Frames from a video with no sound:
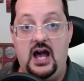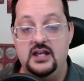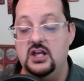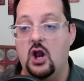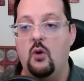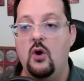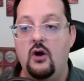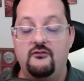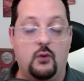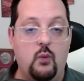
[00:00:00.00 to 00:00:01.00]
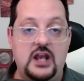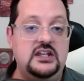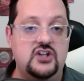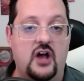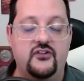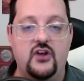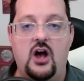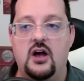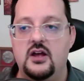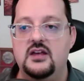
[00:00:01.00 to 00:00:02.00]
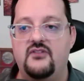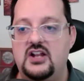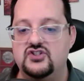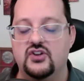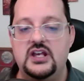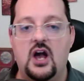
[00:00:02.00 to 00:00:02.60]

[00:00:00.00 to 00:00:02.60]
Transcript: you know, for when he does eventually,